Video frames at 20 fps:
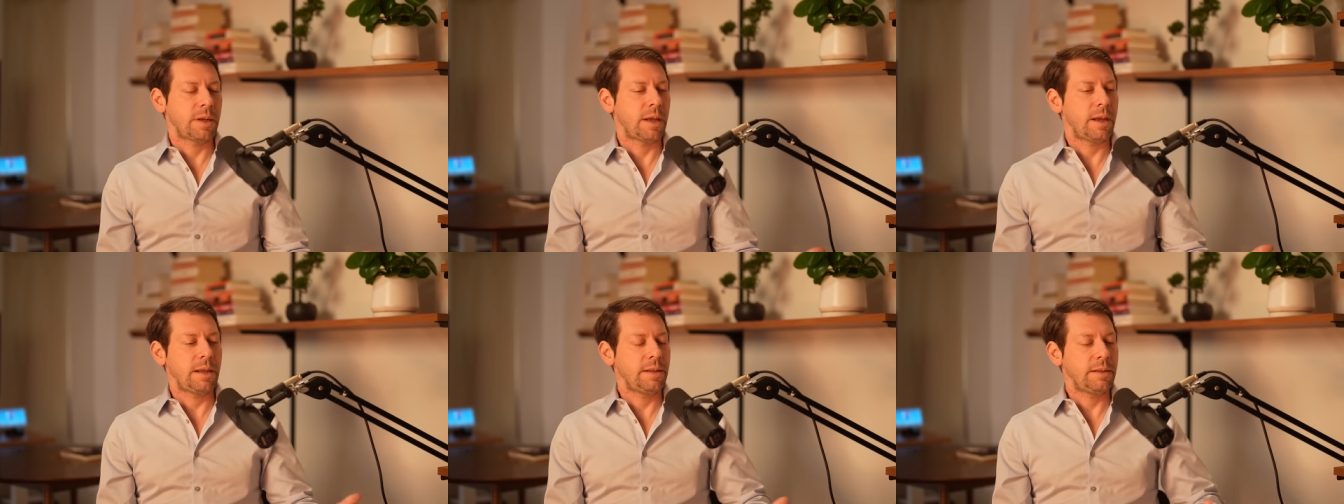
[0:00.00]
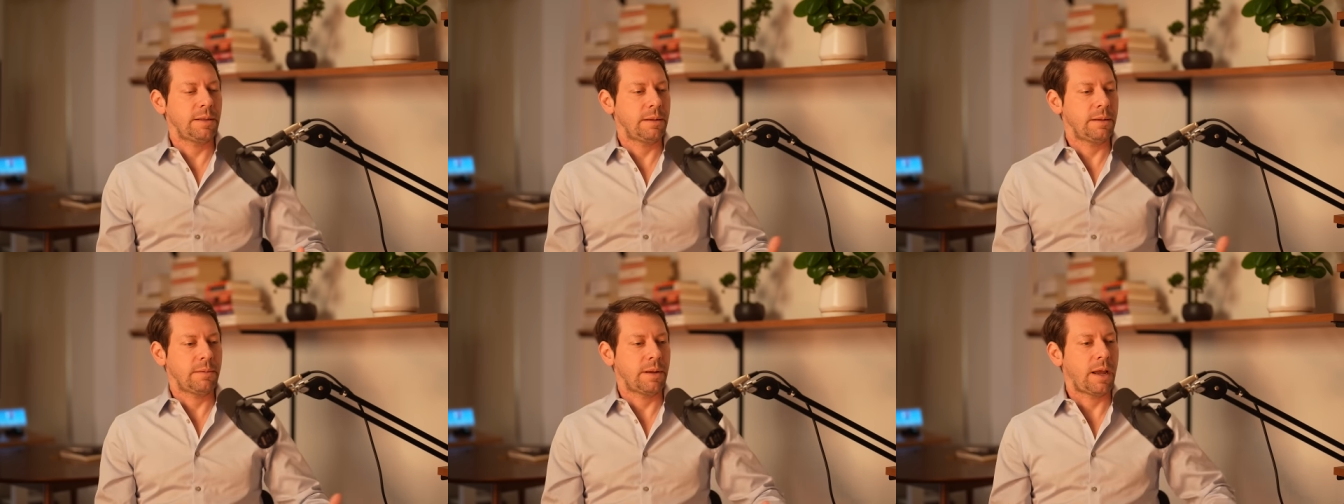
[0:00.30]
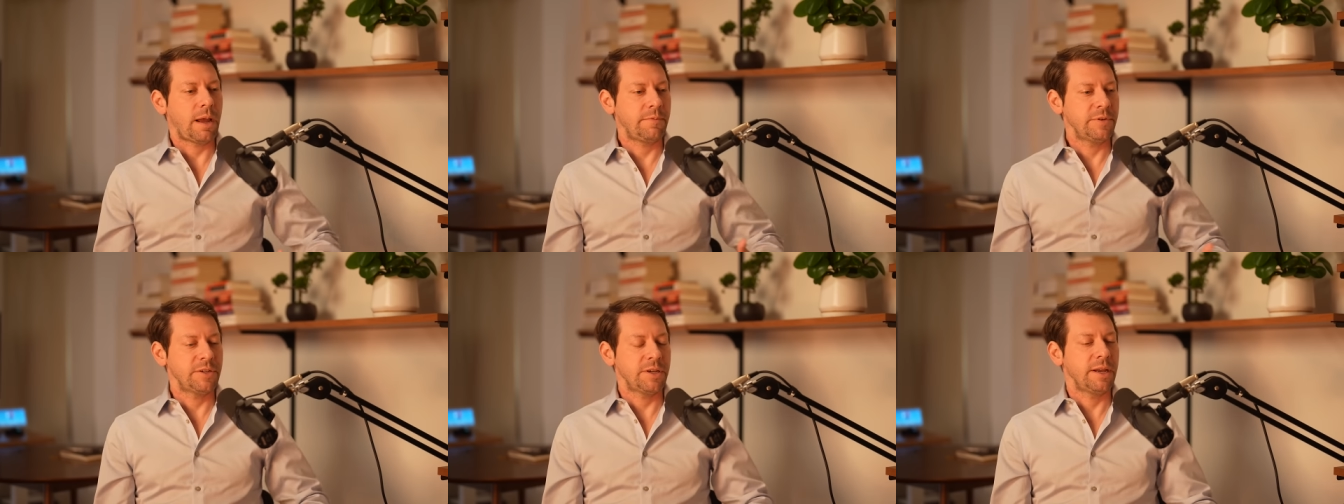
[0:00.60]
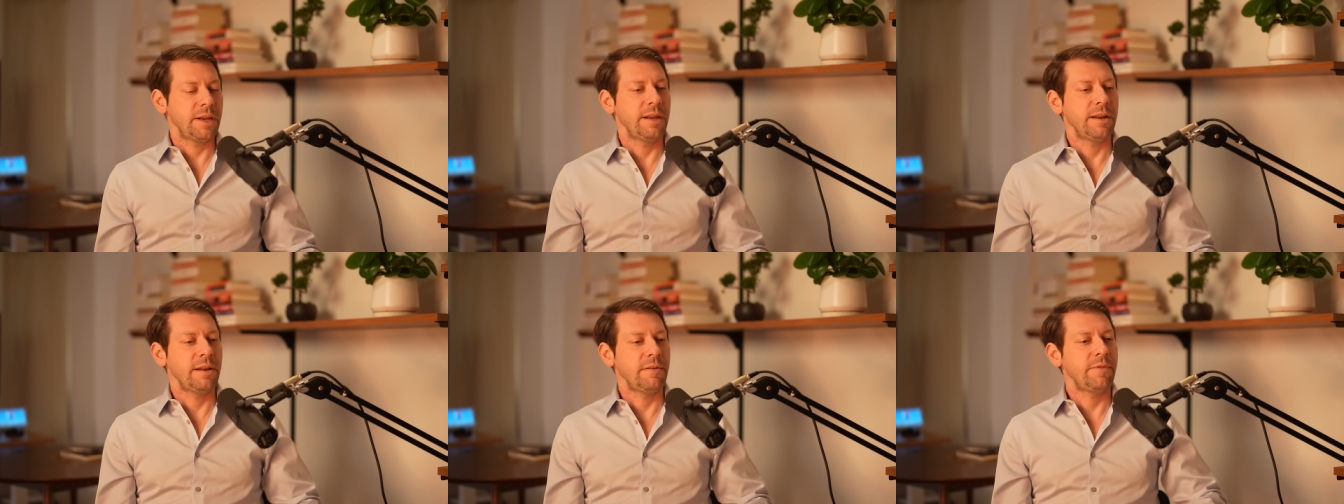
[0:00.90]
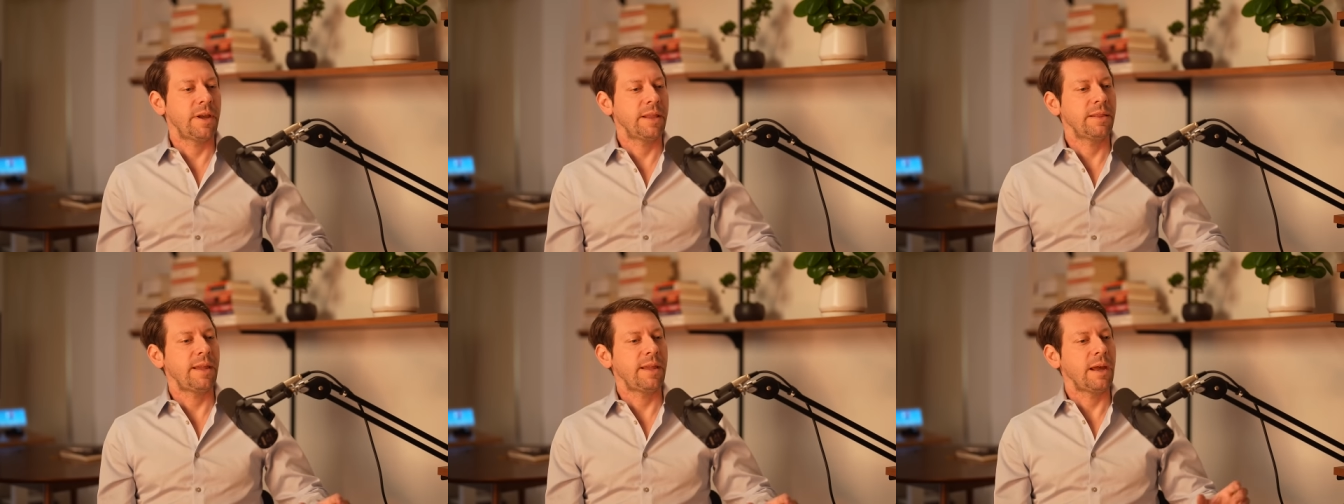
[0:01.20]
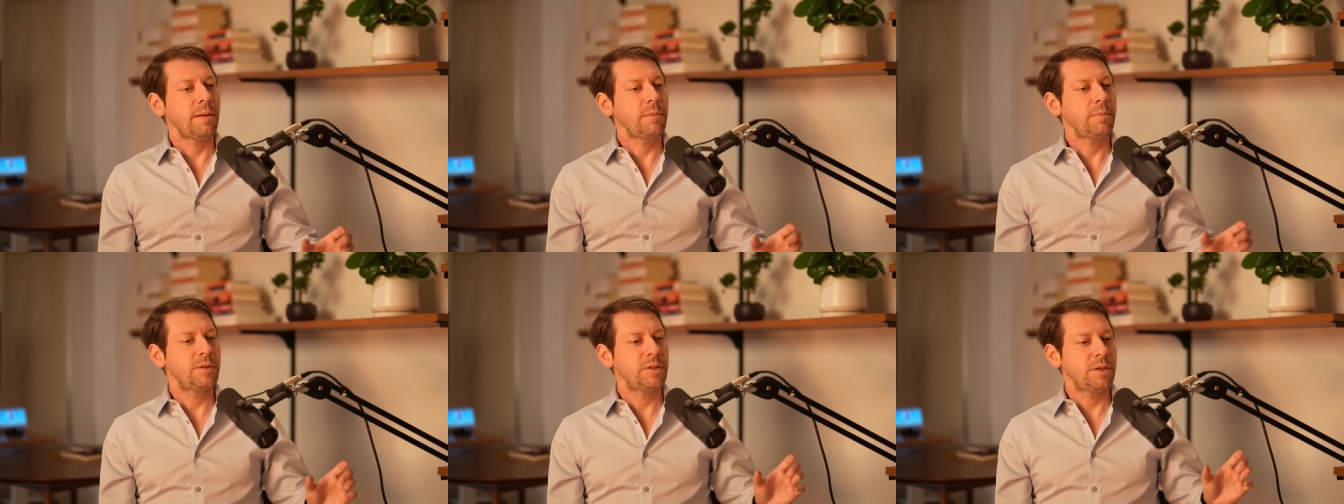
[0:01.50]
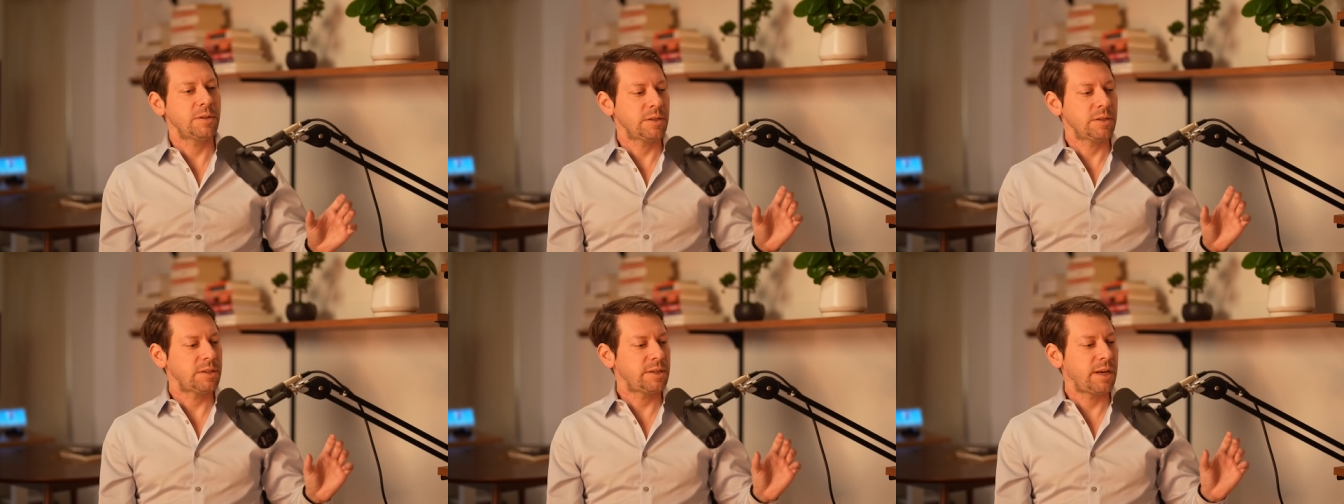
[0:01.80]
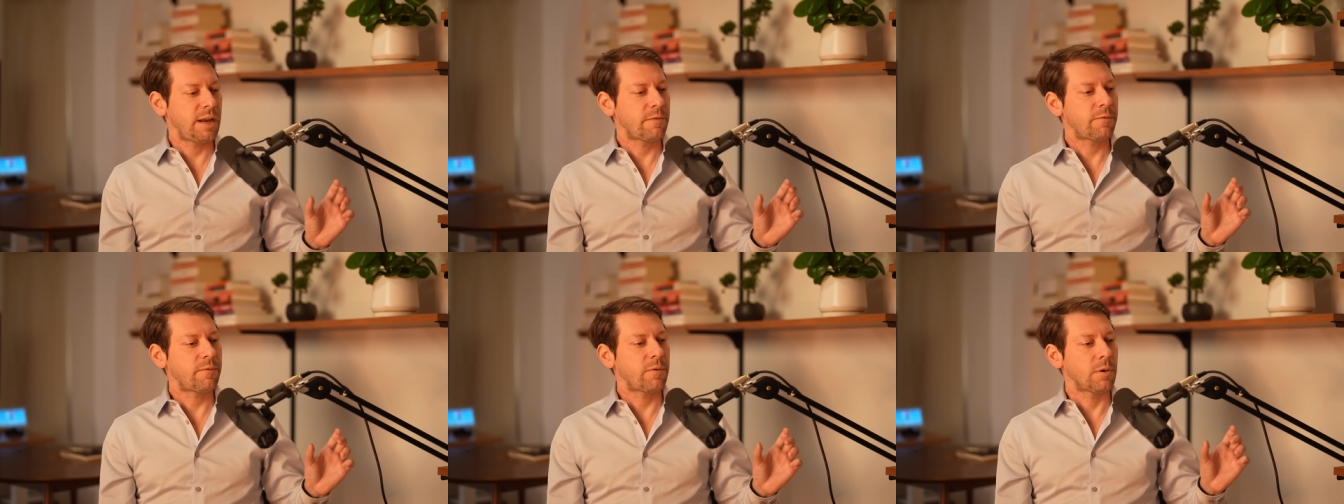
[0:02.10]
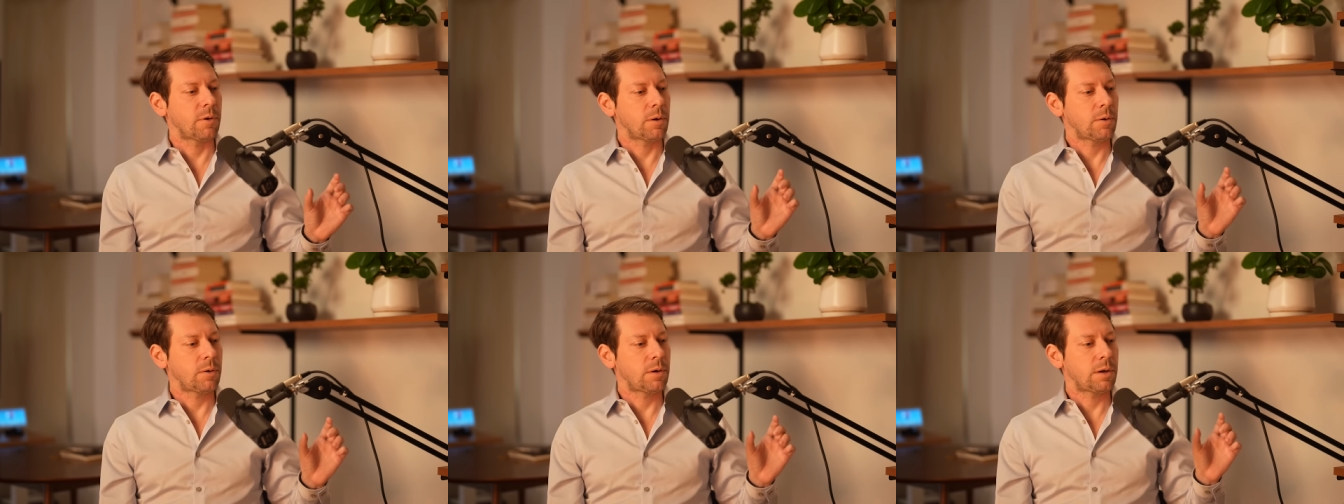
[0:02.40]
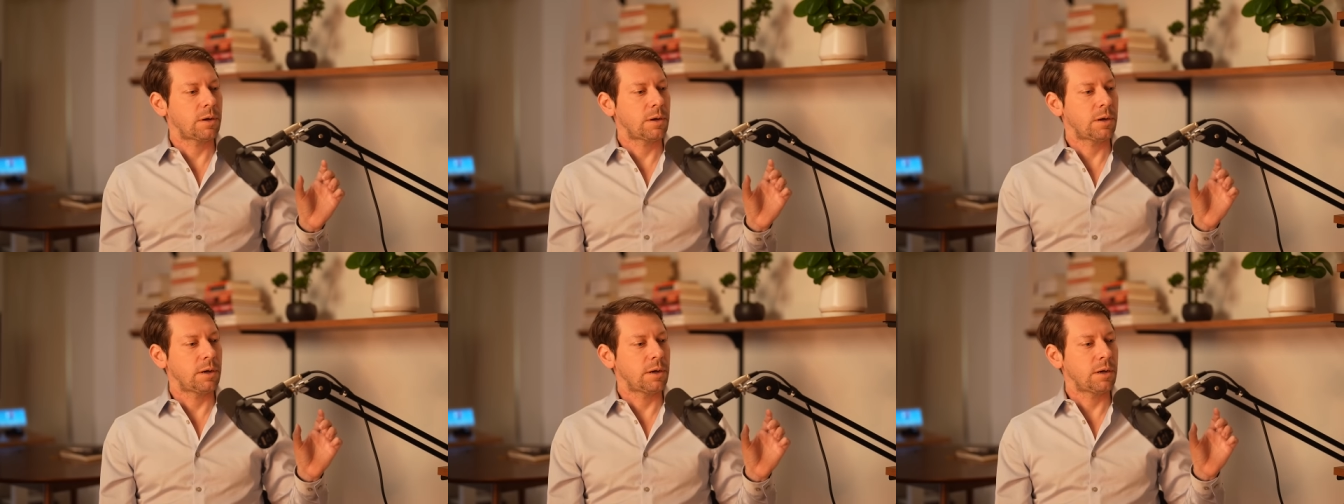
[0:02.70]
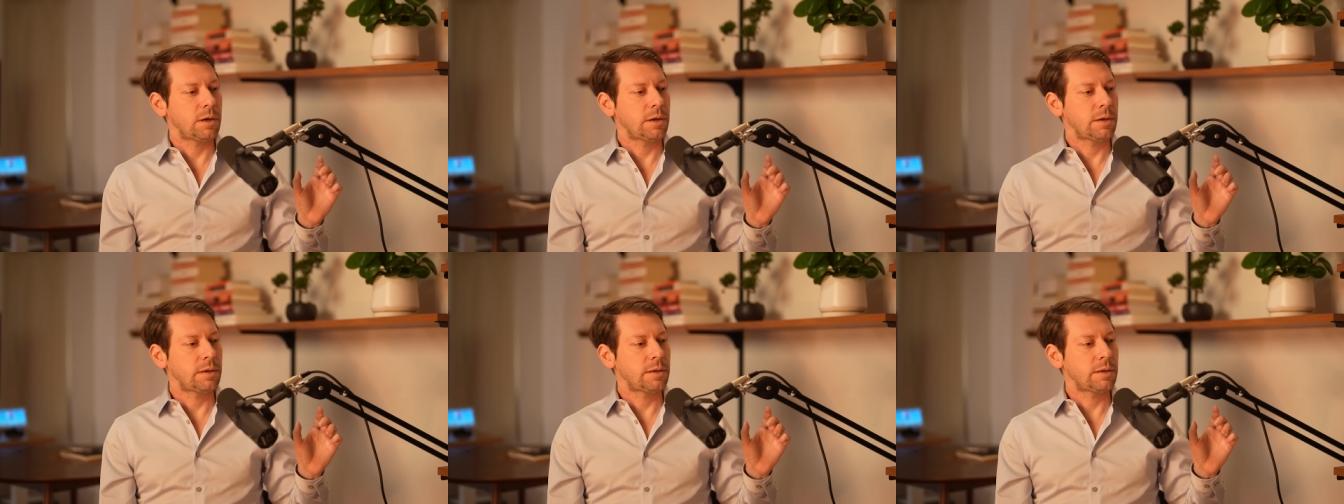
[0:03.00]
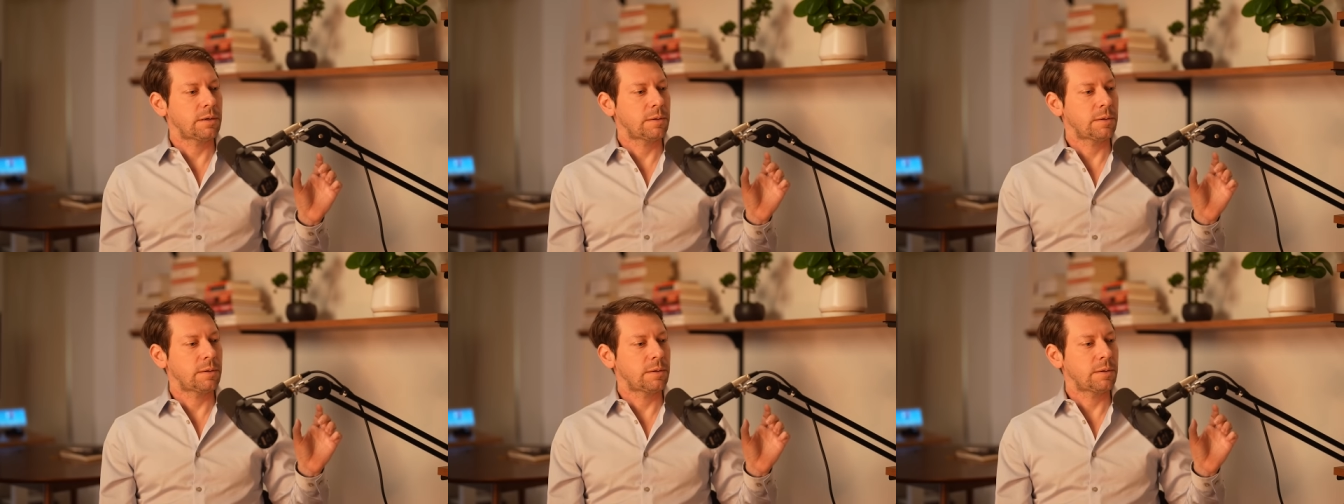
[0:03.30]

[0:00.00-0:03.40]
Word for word: Uh, obviously, I didn't invent that to stand for uh,